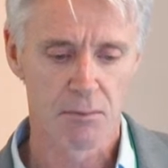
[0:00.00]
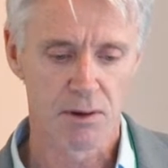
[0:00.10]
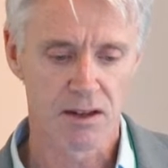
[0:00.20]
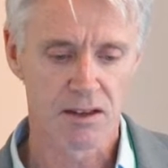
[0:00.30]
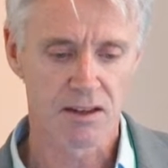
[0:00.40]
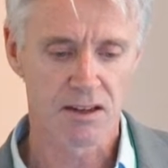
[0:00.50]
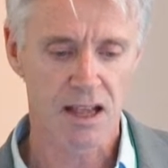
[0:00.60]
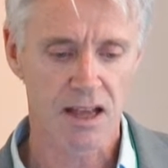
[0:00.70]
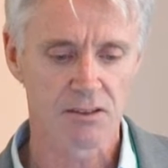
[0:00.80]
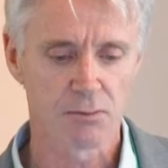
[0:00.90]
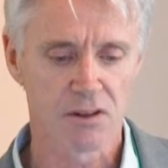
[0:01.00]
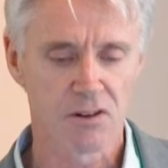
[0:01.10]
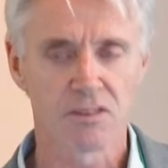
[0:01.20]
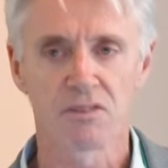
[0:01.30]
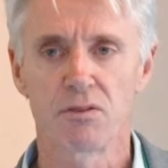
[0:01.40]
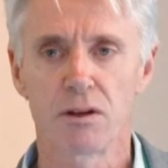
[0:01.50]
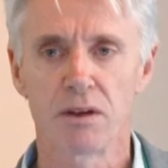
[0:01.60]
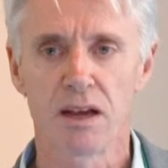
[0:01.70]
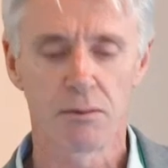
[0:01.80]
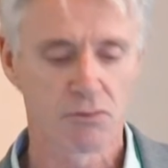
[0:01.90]
But the cancer progressively
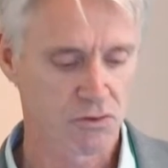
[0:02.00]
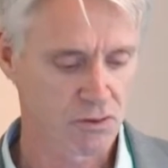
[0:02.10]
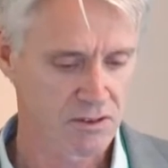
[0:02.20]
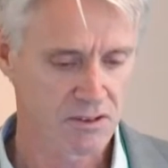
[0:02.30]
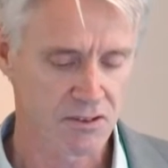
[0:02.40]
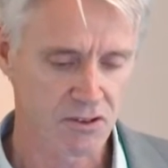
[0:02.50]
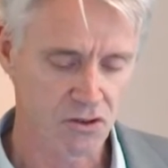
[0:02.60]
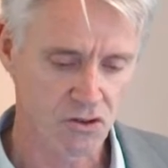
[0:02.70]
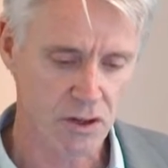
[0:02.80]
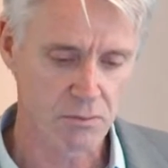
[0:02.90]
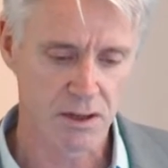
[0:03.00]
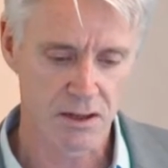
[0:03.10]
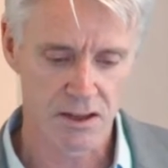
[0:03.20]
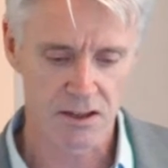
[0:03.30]
becomes resistant to treatment,